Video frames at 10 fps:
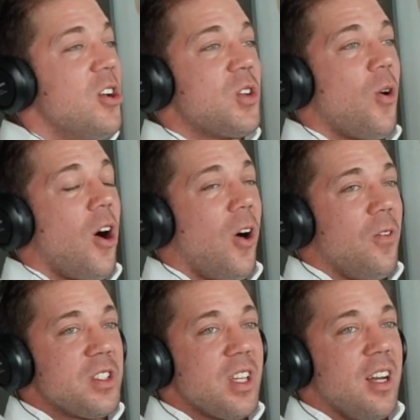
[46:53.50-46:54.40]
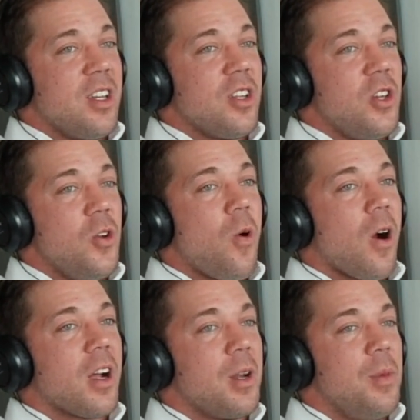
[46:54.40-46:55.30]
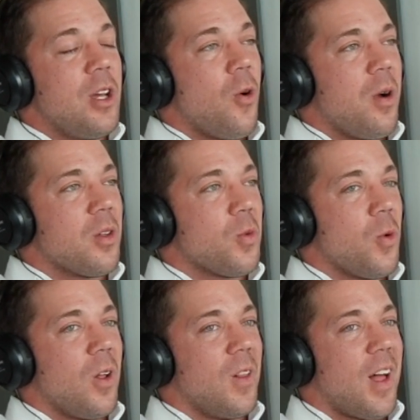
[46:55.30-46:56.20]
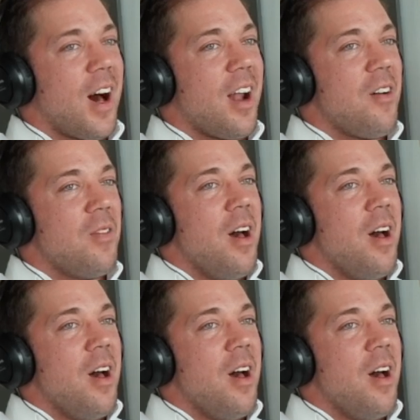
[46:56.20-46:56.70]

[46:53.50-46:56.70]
So all of a sudden you are going to be going through a lot of